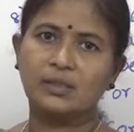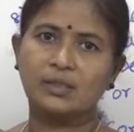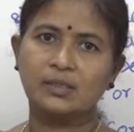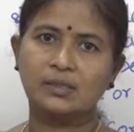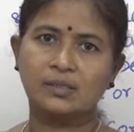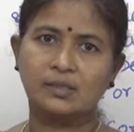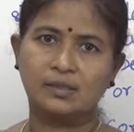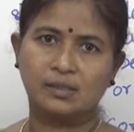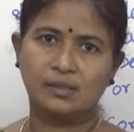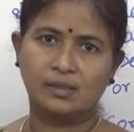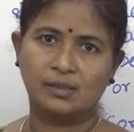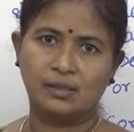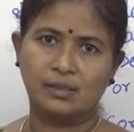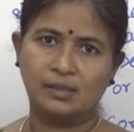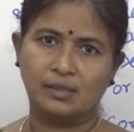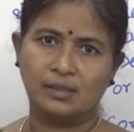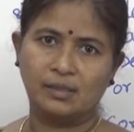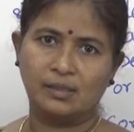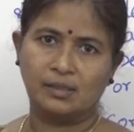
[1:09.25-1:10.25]
these
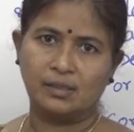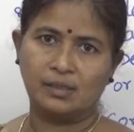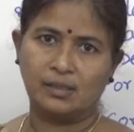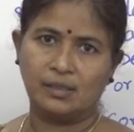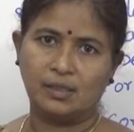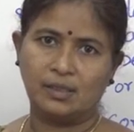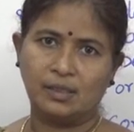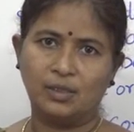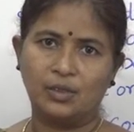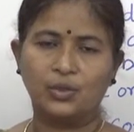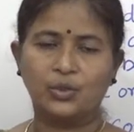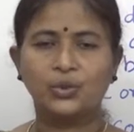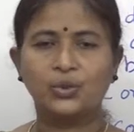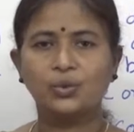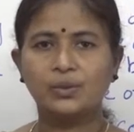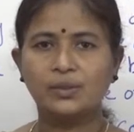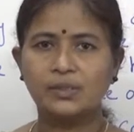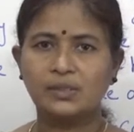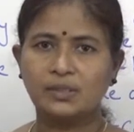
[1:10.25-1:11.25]

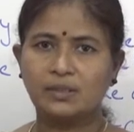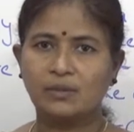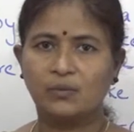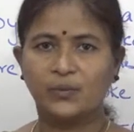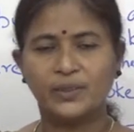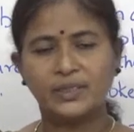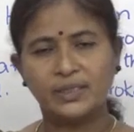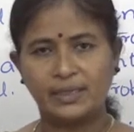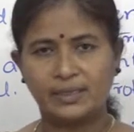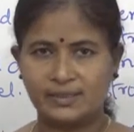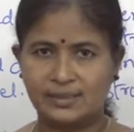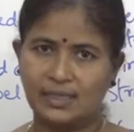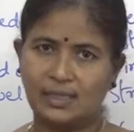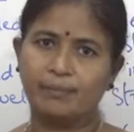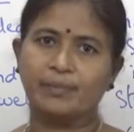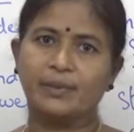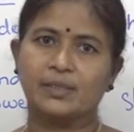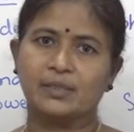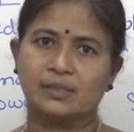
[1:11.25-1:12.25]
rules with
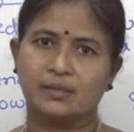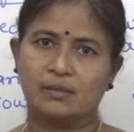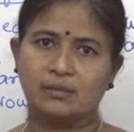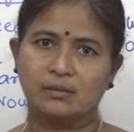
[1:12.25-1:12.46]
examples.